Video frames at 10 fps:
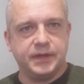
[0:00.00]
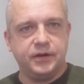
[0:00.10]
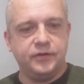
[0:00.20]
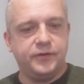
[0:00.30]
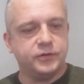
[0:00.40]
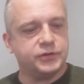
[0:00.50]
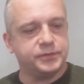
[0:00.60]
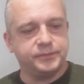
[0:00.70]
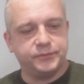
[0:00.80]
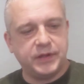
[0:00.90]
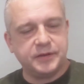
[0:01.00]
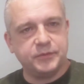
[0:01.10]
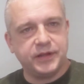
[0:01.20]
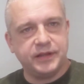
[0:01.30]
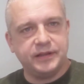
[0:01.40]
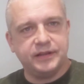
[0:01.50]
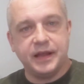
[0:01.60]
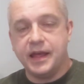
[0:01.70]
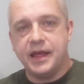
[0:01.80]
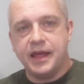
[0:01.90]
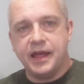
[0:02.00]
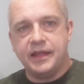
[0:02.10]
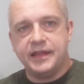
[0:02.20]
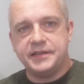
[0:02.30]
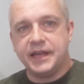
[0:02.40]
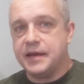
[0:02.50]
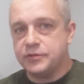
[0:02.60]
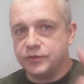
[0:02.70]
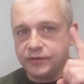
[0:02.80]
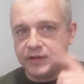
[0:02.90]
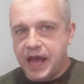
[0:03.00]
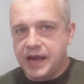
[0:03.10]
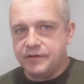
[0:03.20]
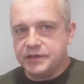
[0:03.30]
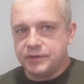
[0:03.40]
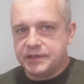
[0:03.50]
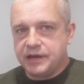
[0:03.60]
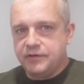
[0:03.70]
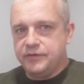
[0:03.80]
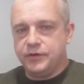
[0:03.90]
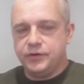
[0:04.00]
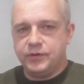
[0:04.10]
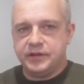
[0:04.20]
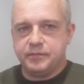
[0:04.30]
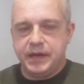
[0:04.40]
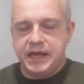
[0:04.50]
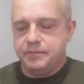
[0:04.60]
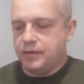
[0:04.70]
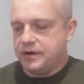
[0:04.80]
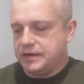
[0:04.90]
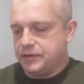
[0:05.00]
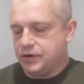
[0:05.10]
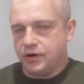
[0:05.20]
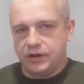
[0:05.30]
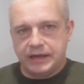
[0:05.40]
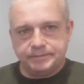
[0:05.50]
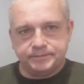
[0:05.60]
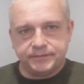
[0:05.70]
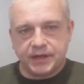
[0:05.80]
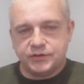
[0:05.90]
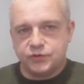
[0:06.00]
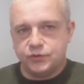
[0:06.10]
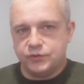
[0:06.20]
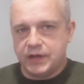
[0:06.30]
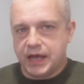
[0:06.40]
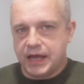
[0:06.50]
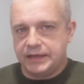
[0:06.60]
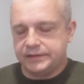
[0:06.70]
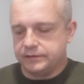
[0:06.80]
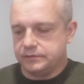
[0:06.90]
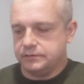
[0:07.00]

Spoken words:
Hello folks, welcome to this episode of the Irish Whiskey Review with me, Marty Macaulay. And tonight,